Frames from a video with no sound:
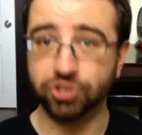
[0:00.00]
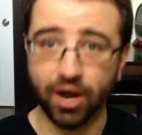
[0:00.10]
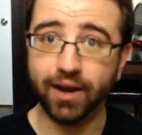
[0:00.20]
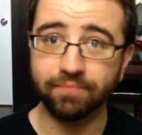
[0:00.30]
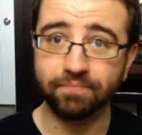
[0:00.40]

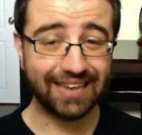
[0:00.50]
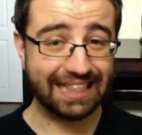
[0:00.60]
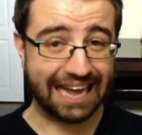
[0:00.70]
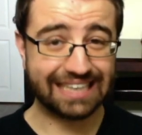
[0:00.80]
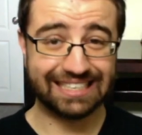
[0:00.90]
Jon.
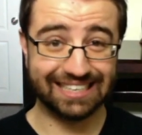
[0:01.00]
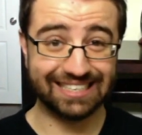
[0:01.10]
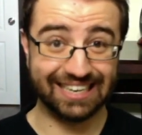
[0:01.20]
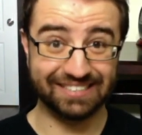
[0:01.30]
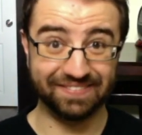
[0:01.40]
And that
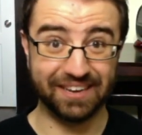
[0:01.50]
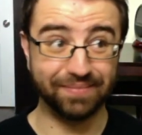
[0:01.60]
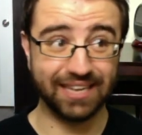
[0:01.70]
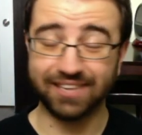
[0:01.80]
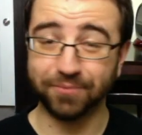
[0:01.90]
extends to his
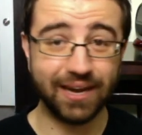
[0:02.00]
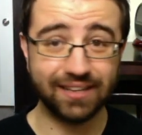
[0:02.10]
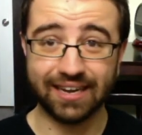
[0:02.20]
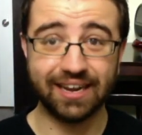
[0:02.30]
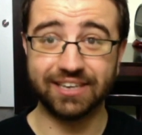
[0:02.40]
family as
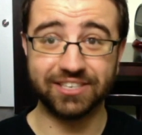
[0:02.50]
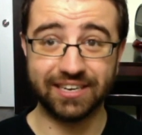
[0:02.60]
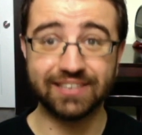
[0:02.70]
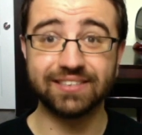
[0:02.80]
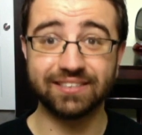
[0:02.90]
well. Like,
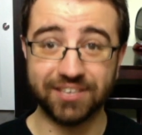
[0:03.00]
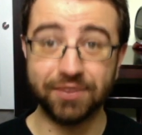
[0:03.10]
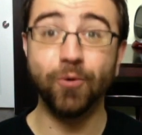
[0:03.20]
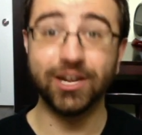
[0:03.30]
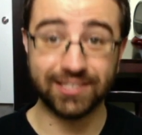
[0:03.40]
she
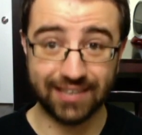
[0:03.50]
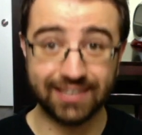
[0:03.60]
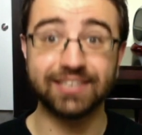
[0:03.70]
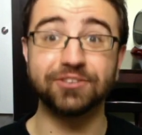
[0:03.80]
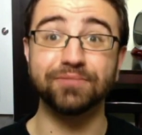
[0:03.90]
wants
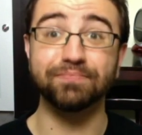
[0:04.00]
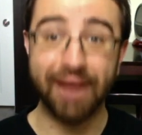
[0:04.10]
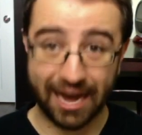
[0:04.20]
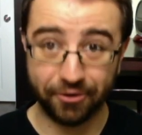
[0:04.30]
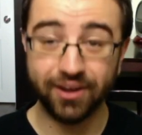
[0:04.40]
Sansa to
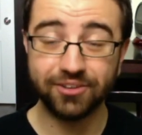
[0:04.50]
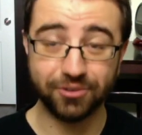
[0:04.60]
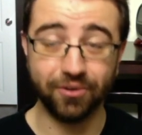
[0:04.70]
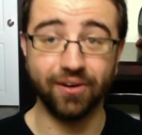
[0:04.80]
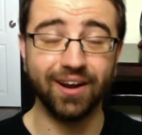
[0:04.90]
bow
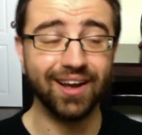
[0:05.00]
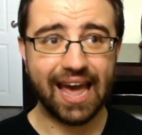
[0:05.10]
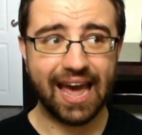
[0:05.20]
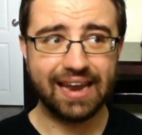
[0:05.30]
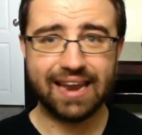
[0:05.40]
to her.
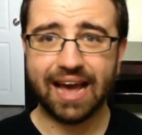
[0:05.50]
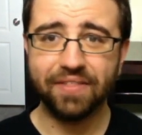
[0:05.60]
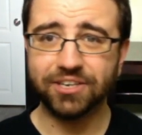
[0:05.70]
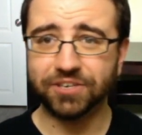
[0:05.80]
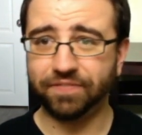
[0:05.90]
And now
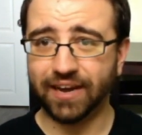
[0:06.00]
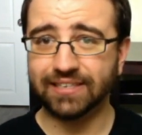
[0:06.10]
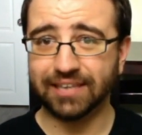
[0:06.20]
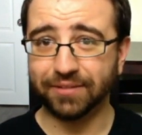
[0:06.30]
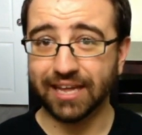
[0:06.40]
that she
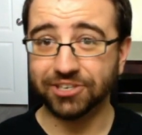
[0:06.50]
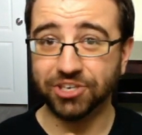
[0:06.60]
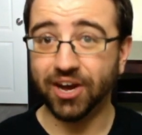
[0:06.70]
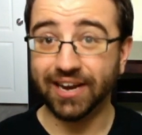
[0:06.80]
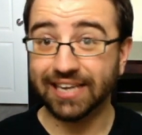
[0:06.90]
finds out that
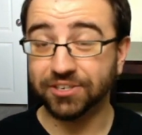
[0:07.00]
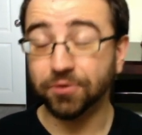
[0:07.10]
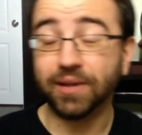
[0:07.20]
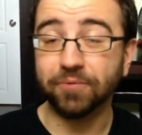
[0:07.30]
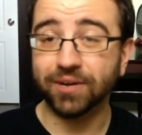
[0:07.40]
Jon is
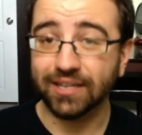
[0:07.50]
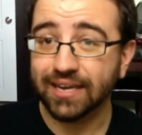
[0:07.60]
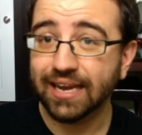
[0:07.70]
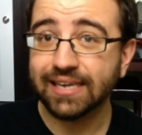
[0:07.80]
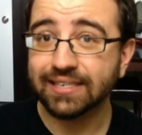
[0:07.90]
who he
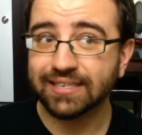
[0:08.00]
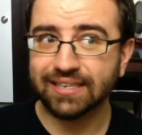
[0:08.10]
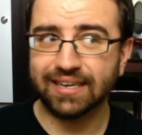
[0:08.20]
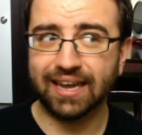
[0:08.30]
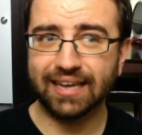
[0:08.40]
really is,
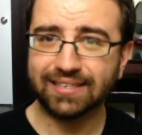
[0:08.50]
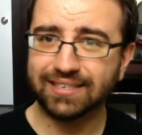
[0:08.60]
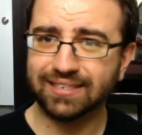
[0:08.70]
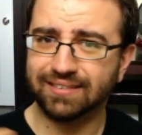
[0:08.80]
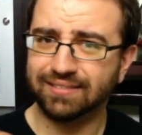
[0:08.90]

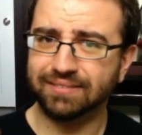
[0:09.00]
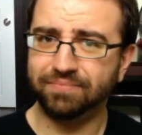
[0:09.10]
it's,